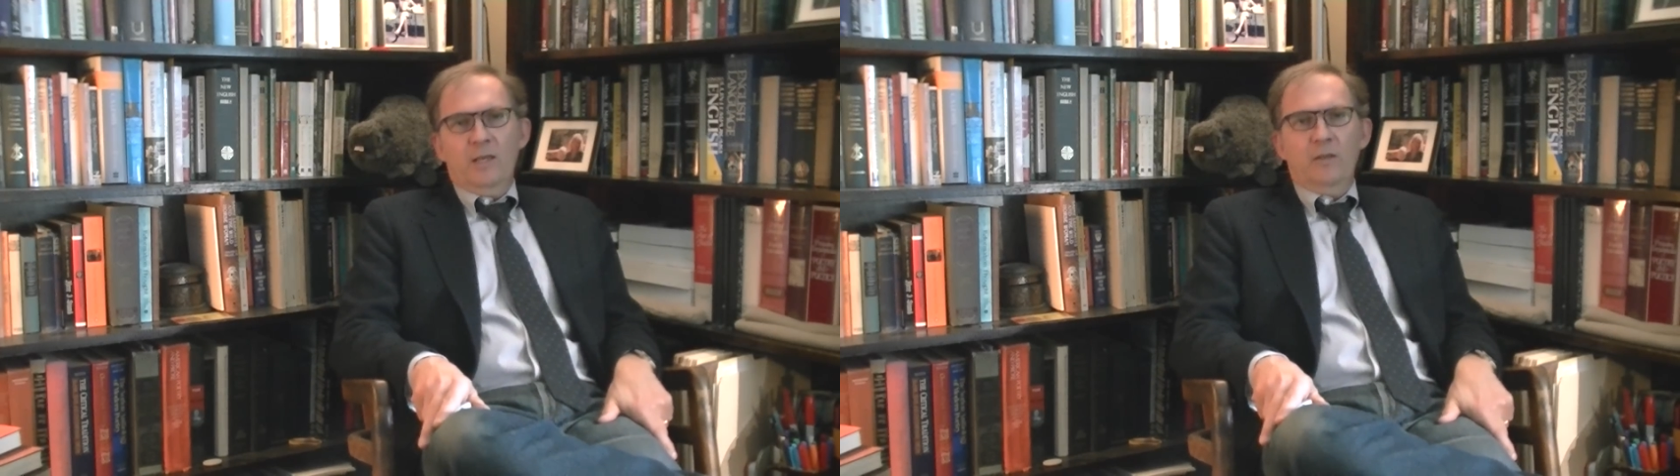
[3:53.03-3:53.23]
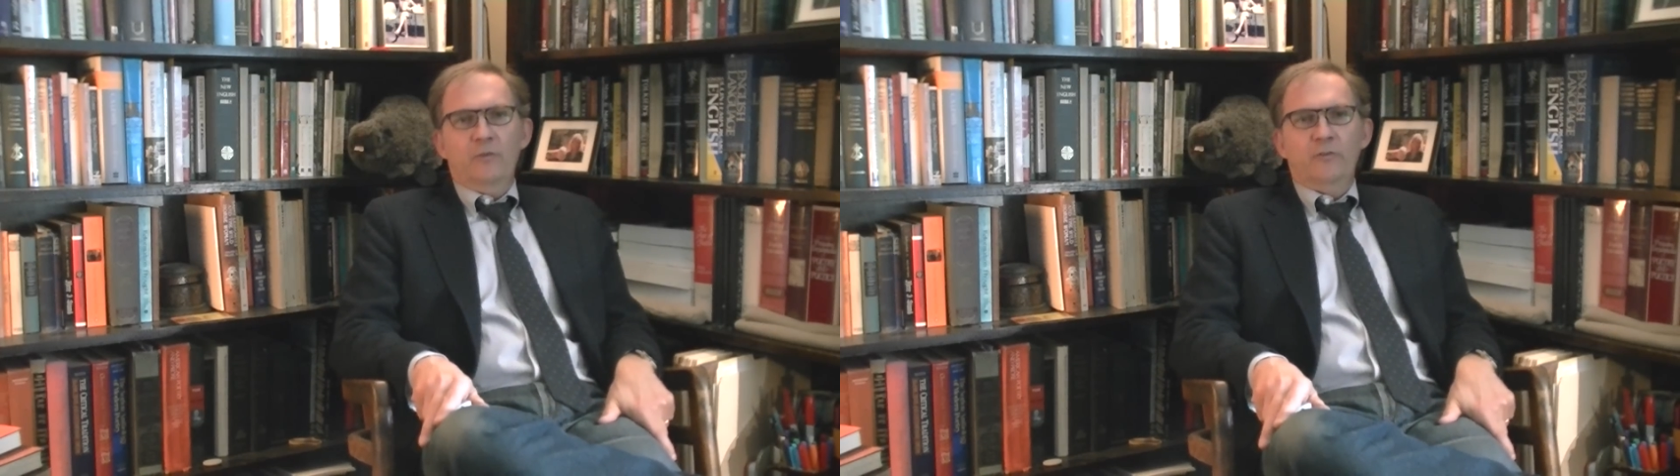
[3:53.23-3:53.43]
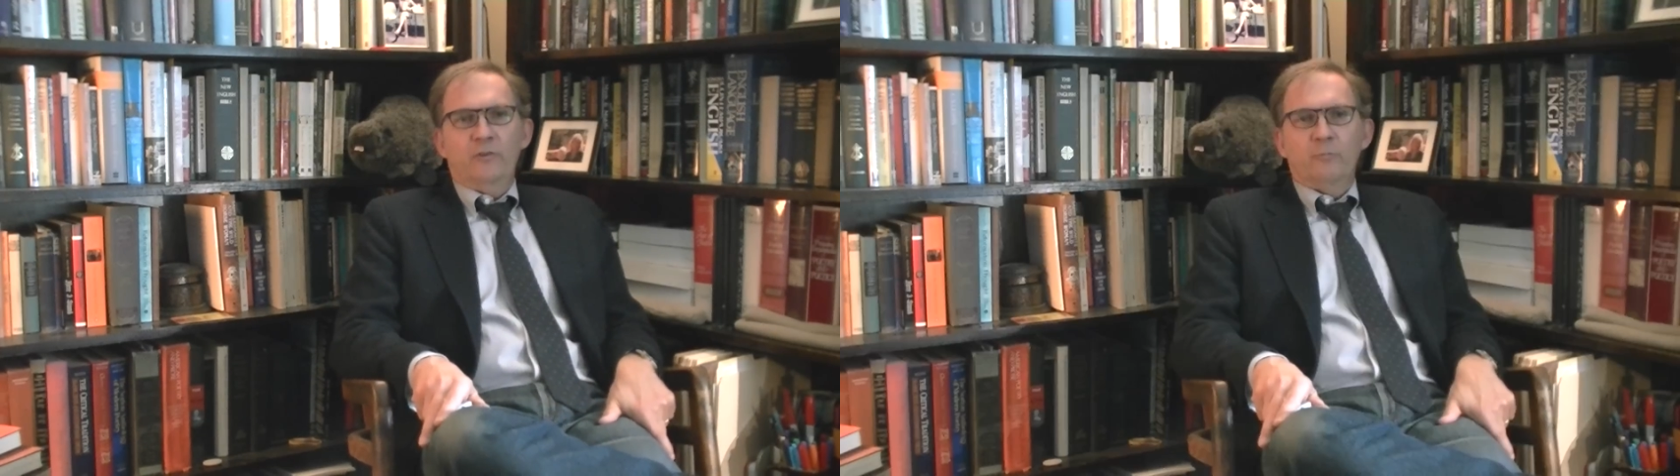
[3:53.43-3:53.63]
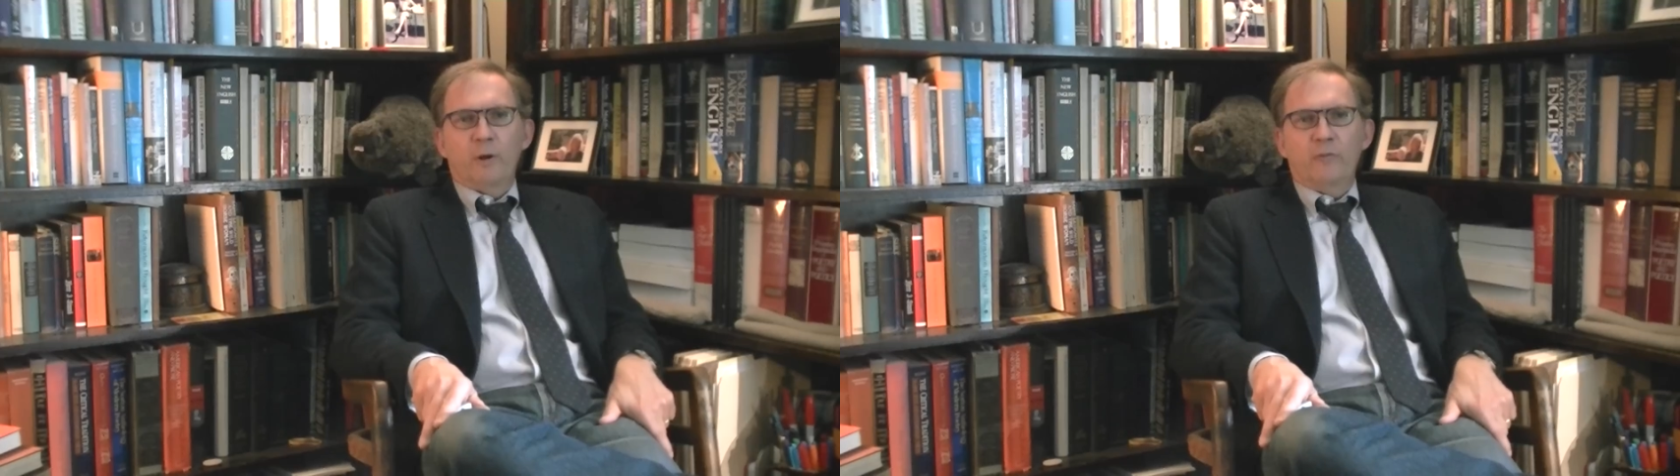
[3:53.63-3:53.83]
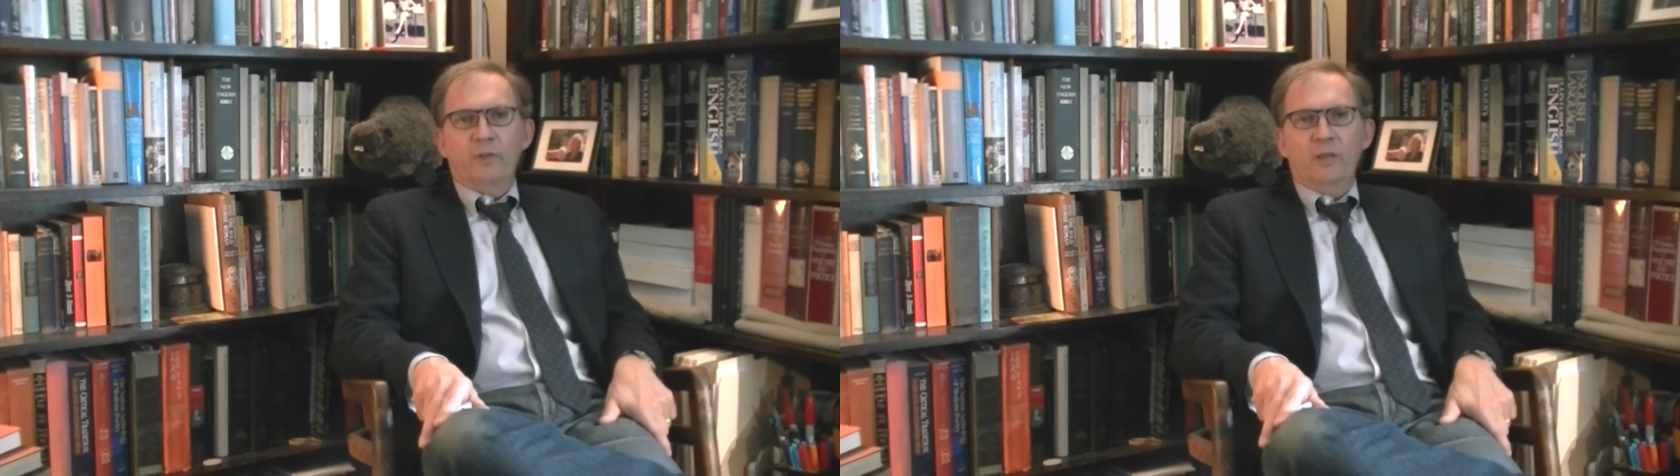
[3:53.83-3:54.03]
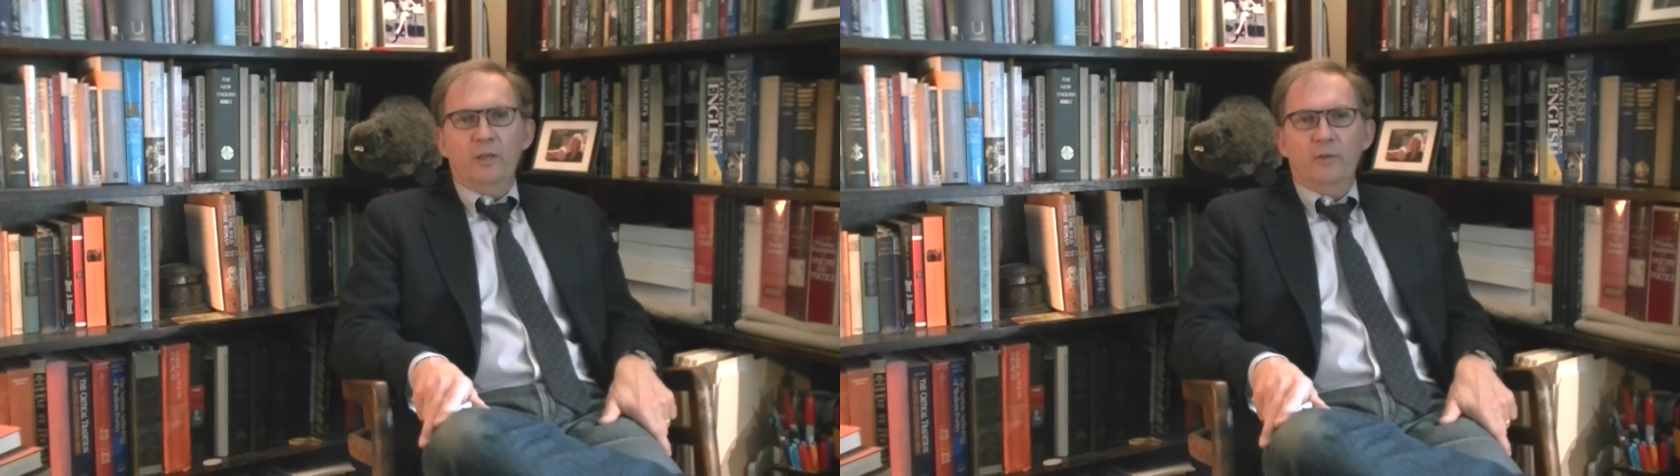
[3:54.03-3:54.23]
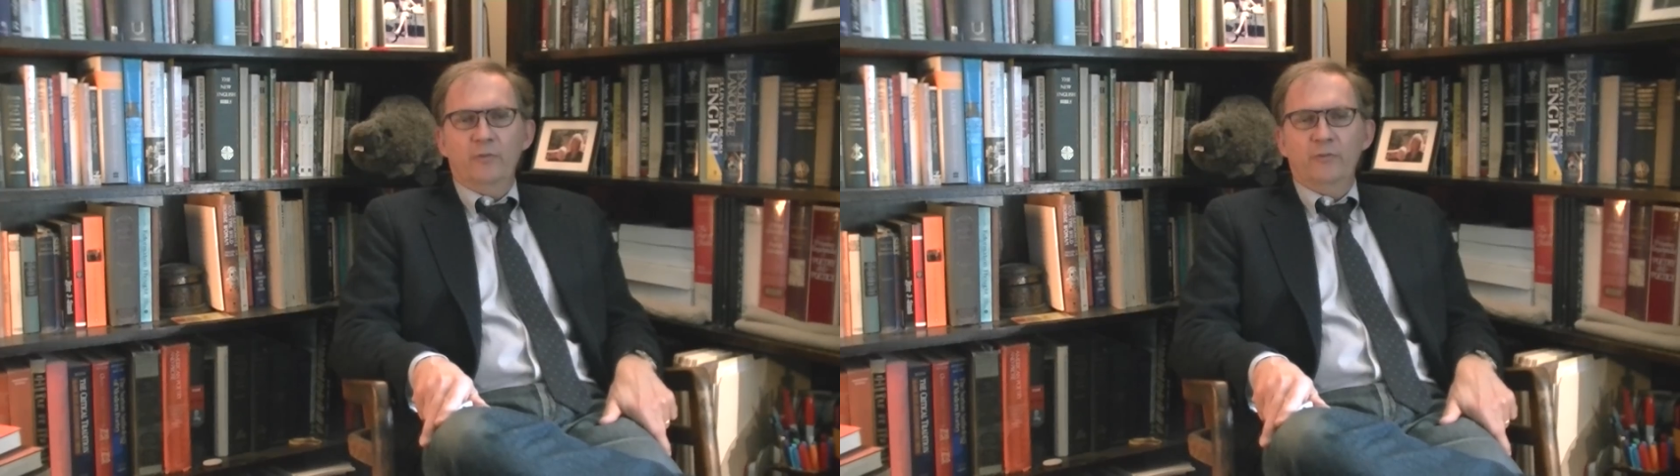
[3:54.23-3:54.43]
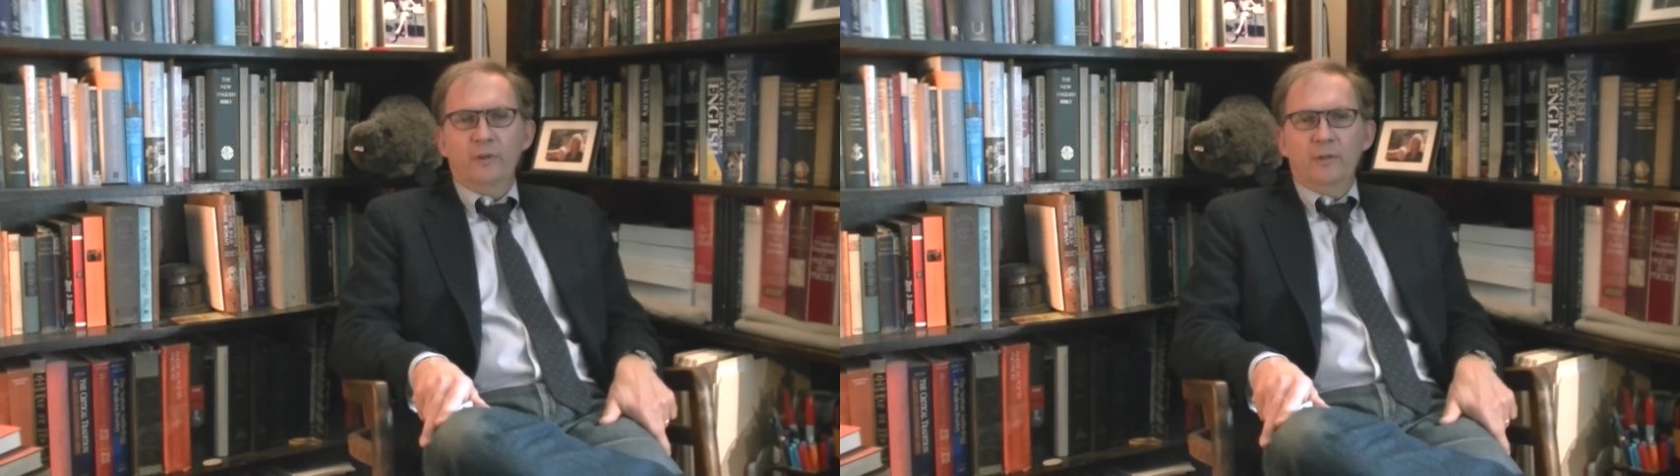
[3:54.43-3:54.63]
is expressing his